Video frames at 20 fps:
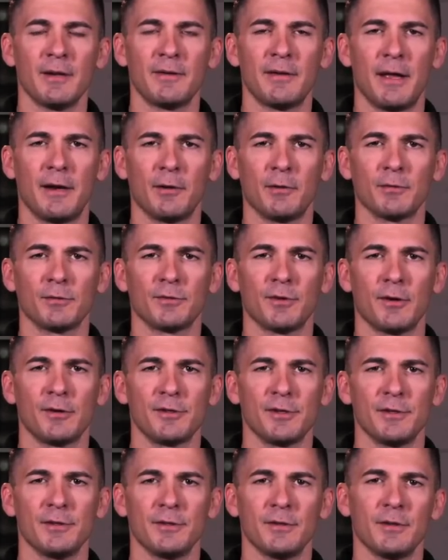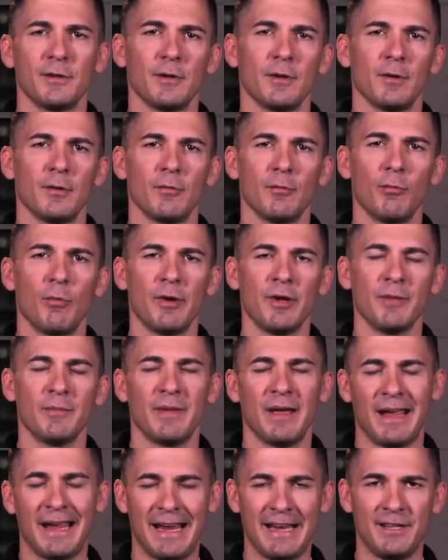Technical Sergeant
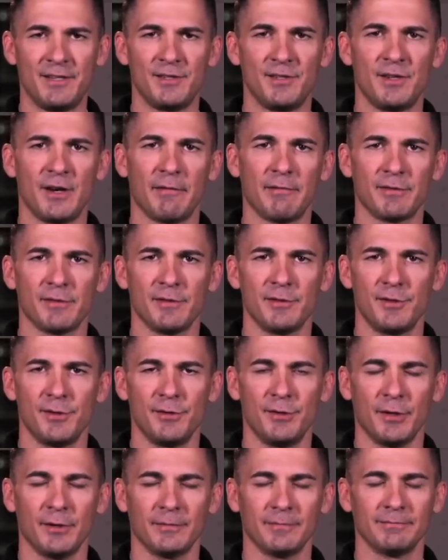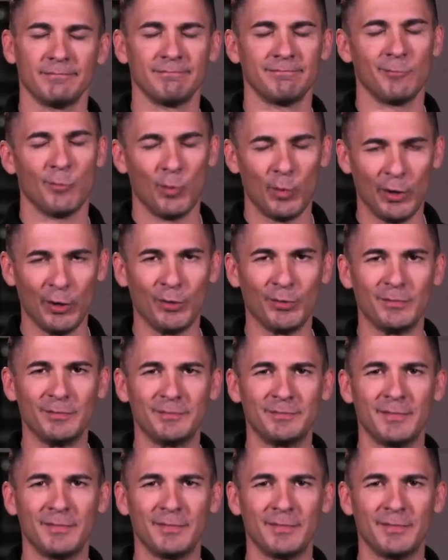William H. Jefferson Jr., Will.